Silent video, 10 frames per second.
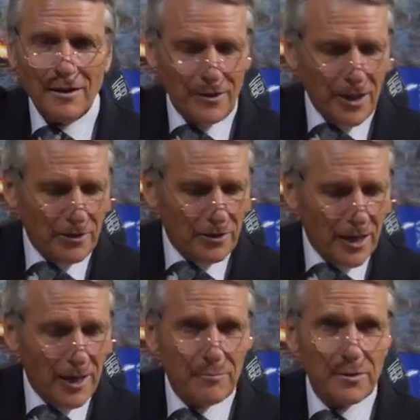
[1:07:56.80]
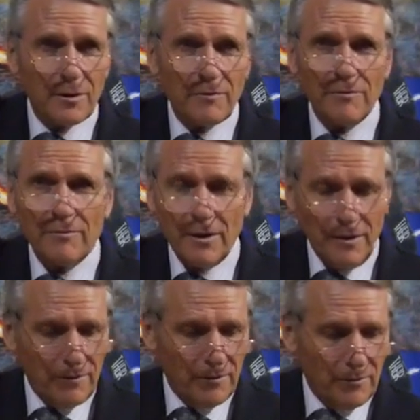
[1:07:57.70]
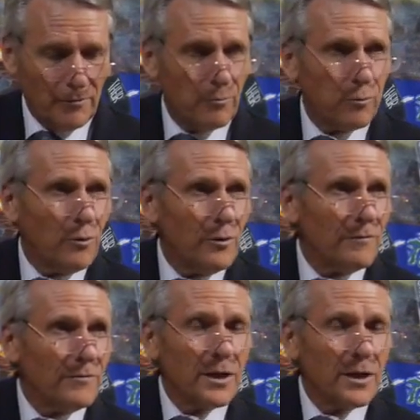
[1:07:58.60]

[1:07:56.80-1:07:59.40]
Then came the war in